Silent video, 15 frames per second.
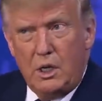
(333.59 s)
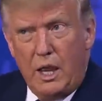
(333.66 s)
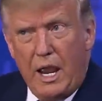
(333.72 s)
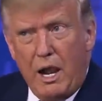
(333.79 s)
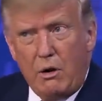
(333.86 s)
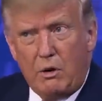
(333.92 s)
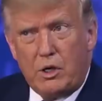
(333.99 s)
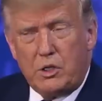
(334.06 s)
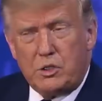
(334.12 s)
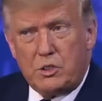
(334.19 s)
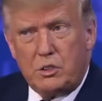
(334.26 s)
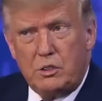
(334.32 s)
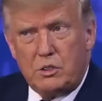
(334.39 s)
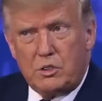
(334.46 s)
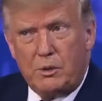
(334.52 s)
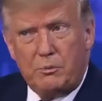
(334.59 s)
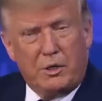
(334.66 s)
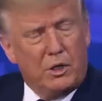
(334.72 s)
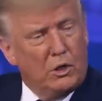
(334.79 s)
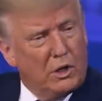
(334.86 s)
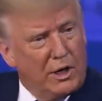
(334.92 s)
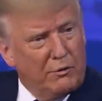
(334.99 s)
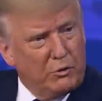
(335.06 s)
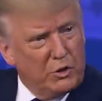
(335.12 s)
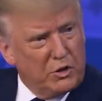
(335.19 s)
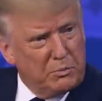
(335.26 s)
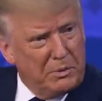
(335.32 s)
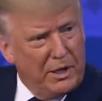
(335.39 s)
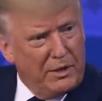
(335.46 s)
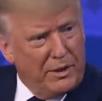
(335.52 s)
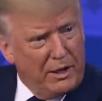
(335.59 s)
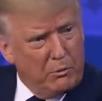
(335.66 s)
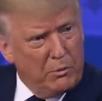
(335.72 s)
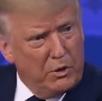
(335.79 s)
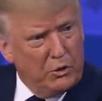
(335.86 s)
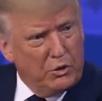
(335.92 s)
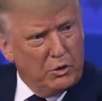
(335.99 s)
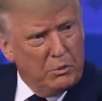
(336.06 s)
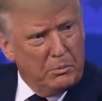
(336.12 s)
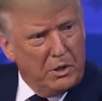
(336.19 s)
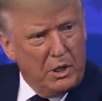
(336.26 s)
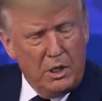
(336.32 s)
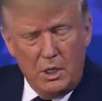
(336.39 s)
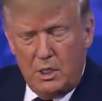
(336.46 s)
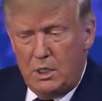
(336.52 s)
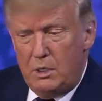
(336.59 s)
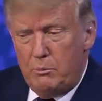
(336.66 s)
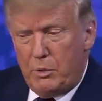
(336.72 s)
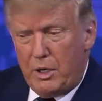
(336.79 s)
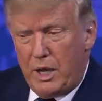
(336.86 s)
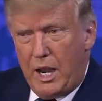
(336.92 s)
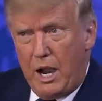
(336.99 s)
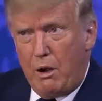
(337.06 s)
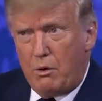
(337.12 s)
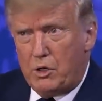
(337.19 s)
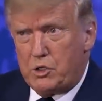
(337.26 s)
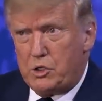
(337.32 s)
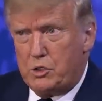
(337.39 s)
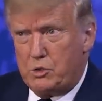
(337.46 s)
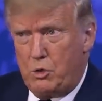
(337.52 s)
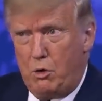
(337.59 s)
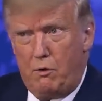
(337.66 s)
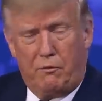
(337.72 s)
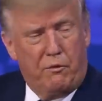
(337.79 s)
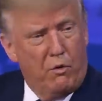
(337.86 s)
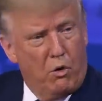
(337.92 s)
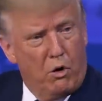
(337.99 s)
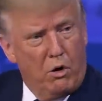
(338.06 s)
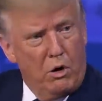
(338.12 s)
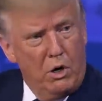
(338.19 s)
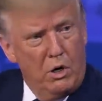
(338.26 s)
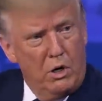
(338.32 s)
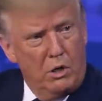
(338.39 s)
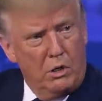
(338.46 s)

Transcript: Harris, someday you'll have to explain that one to me, but Harris is all for